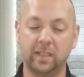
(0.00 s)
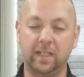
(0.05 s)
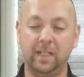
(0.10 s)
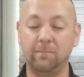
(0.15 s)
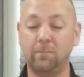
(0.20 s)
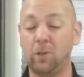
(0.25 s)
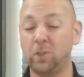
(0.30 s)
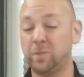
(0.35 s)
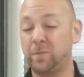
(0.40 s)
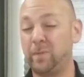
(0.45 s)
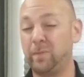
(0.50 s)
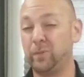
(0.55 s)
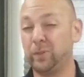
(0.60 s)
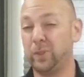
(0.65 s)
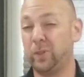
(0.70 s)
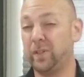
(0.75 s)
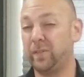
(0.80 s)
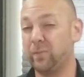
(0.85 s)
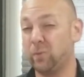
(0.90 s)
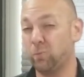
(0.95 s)
And most people
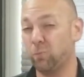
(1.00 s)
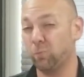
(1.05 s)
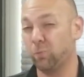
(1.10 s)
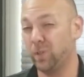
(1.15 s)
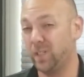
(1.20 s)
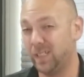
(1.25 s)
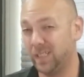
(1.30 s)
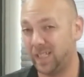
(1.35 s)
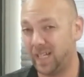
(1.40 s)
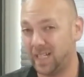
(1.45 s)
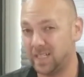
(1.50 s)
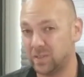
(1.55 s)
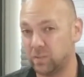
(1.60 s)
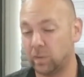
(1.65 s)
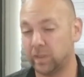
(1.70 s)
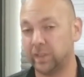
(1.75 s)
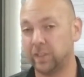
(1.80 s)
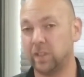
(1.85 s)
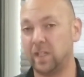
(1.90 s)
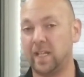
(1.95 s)
don't even realize
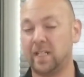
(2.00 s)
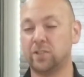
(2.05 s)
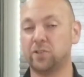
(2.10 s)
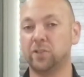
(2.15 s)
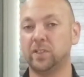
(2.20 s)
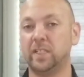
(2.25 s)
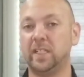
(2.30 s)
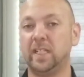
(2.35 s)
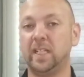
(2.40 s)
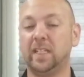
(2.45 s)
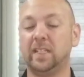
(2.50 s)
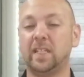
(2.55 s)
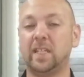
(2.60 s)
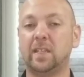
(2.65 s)
what they're actually hitting.